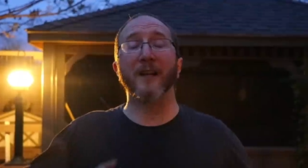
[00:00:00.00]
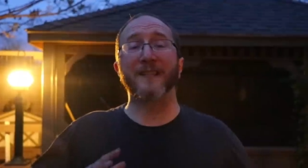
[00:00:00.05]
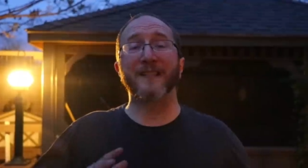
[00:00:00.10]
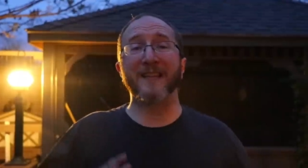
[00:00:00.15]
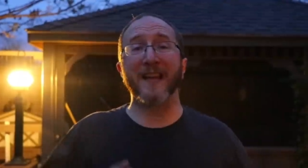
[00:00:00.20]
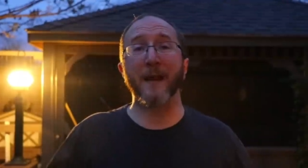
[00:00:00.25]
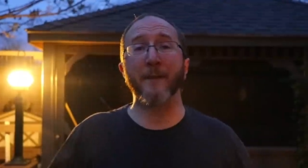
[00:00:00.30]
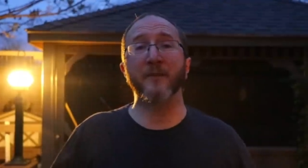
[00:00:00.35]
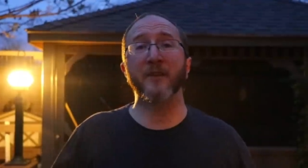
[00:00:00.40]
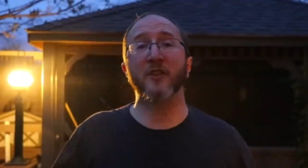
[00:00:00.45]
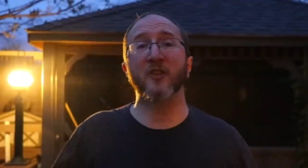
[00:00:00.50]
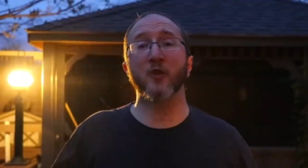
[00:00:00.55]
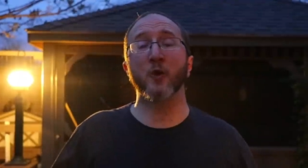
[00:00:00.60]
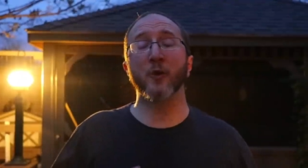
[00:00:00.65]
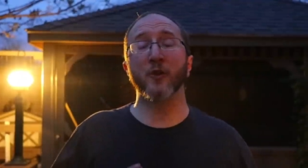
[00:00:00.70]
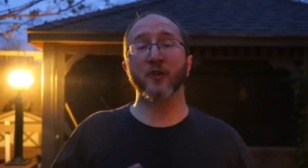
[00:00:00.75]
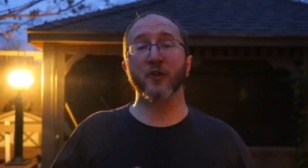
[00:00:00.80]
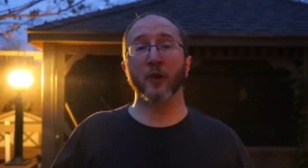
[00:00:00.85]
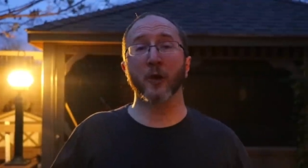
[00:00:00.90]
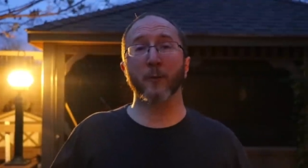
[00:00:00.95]
attempt
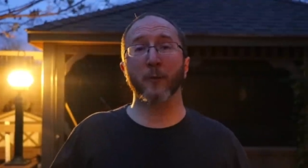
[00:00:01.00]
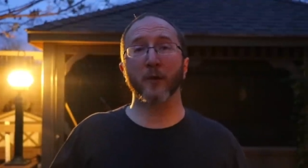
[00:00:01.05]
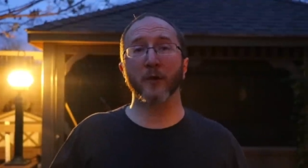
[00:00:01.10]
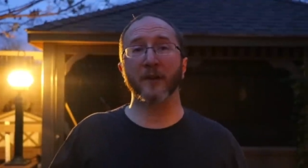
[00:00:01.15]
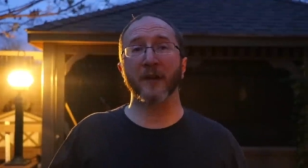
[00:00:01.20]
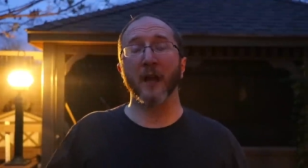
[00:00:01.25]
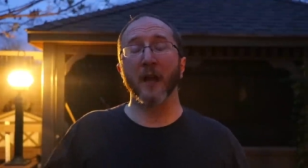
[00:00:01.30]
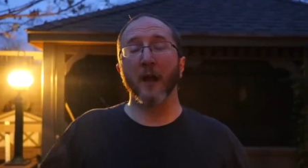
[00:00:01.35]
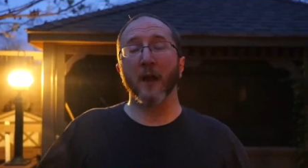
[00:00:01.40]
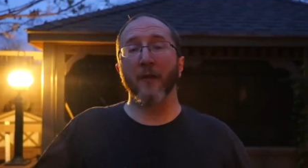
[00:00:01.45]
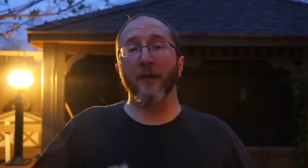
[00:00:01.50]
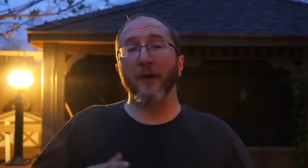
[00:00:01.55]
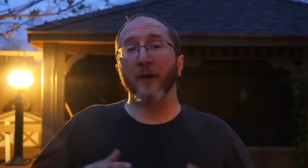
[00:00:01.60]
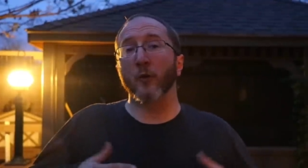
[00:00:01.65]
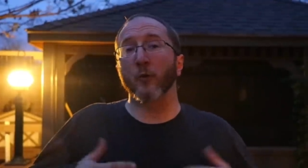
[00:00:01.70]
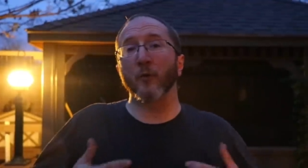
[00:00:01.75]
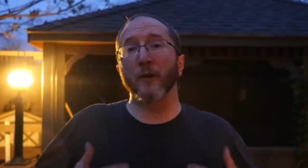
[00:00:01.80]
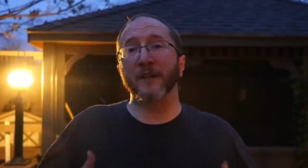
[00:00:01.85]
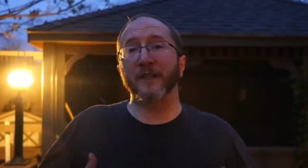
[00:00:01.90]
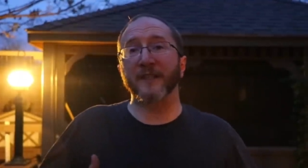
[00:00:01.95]
to interpret
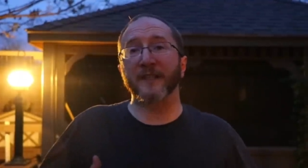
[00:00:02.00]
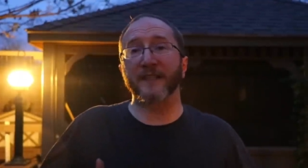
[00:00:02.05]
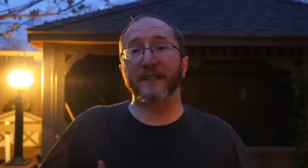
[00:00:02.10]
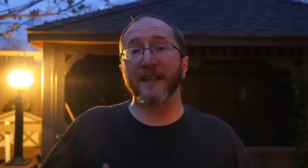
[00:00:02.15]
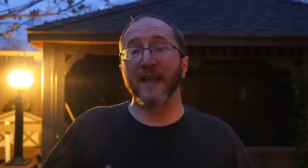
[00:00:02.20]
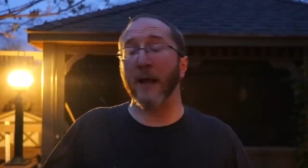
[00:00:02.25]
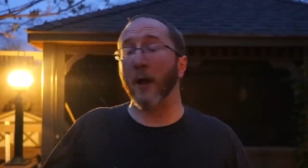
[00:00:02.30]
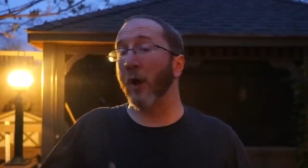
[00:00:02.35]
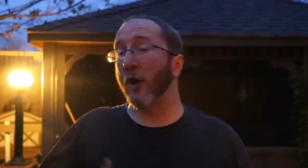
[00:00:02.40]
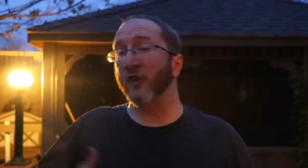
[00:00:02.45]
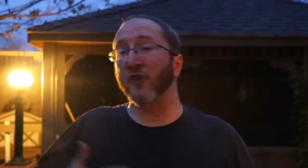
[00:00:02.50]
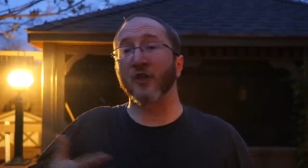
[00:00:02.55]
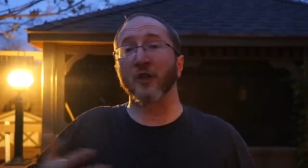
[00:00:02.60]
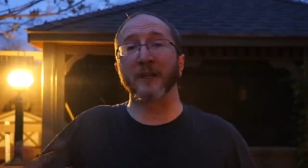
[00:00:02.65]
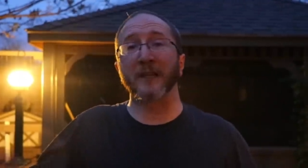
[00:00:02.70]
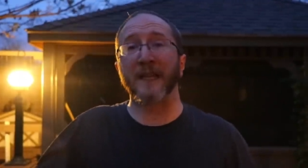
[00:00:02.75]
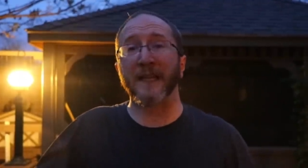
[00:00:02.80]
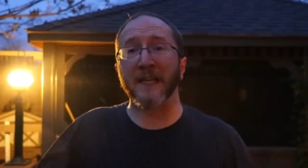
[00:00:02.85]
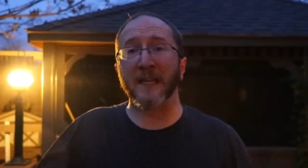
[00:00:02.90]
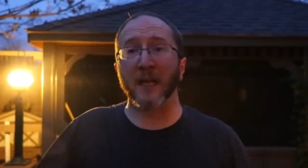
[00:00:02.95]
their risk, say, on
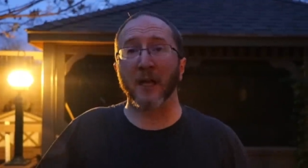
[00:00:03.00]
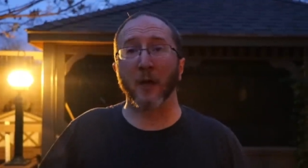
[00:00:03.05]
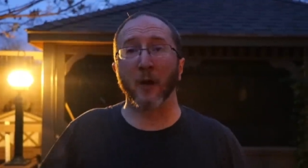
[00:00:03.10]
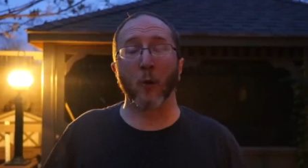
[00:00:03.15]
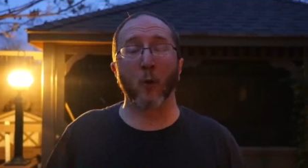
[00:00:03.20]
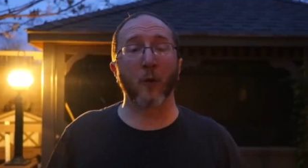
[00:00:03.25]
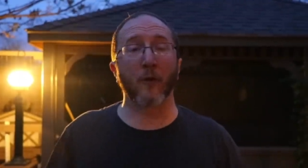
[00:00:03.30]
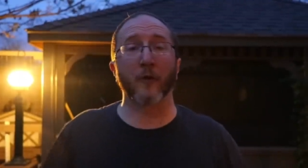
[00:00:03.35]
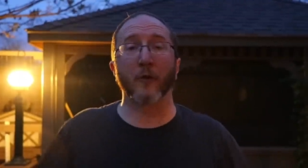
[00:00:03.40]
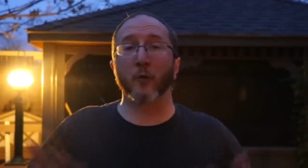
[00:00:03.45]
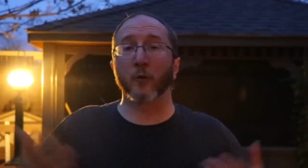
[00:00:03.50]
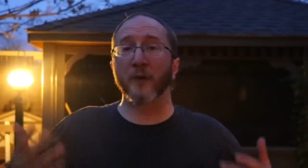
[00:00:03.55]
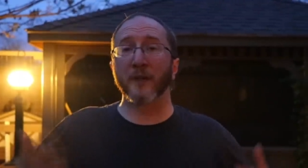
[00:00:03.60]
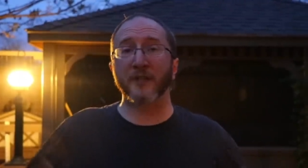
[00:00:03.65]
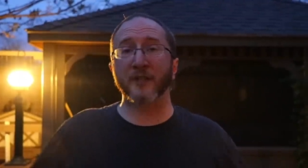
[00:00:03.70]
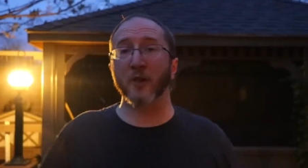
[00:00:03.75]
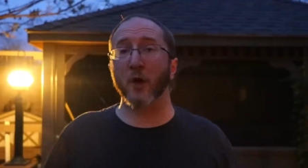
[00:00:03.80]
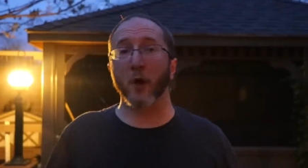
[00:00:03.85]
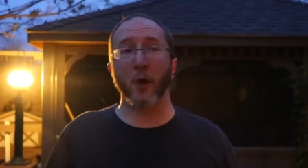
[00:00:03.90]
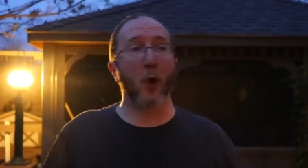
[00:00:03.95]
Gilenya or their
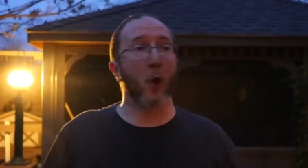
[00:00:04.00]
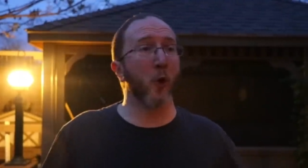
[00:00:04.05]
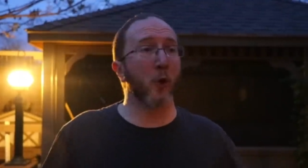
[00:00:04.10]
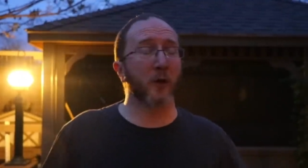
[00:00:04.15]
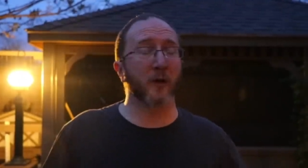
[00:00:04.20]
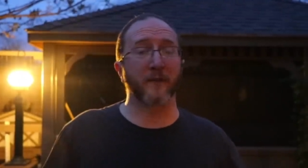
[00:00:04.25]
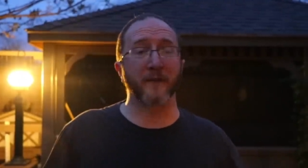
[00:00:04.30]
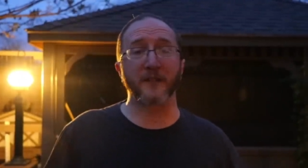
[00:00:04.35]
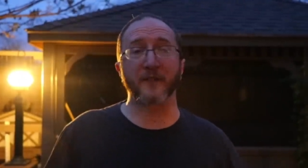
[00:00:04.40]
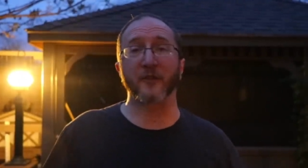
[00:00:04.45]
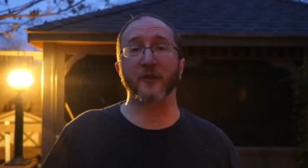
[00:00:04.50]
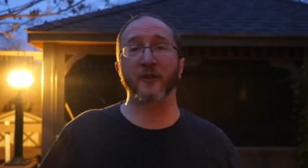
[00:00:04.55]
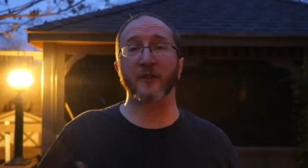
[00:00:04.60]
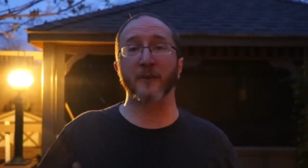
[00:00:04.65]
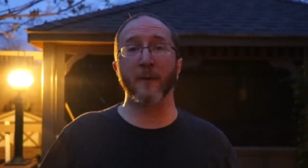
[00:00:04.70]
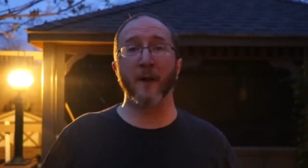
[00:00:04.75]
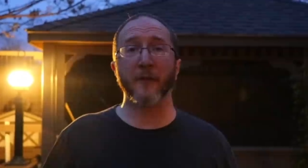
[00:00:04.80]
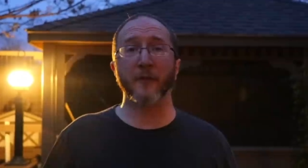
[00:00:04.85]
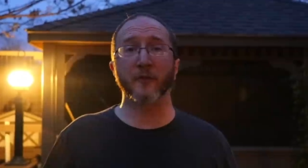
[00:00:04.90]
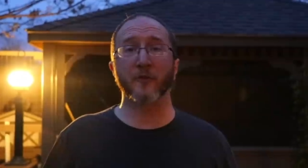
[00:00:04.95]
risk on Ocrevus or
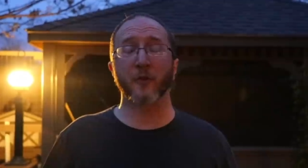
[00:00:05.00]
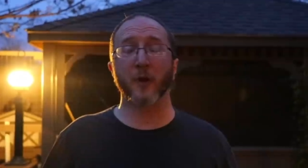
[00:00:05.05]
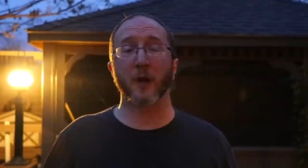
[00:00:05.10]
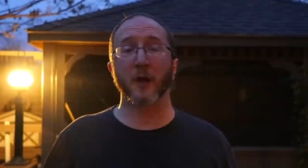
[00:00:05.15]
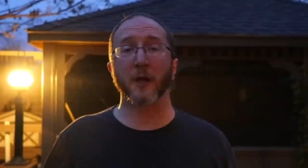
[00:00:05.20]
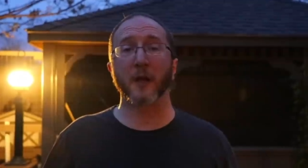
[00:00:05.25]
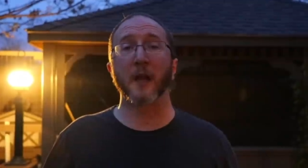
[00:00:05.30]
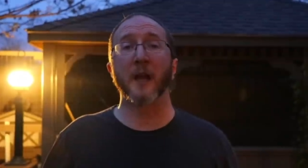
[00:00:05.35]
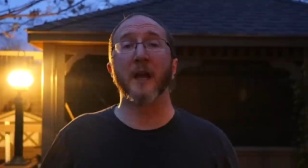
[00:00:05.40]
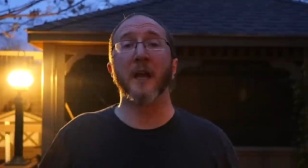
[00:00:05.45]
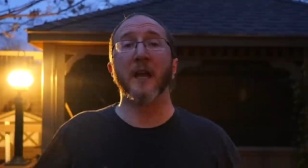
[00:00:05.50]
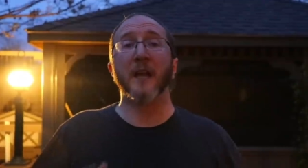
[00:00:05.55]
some other drug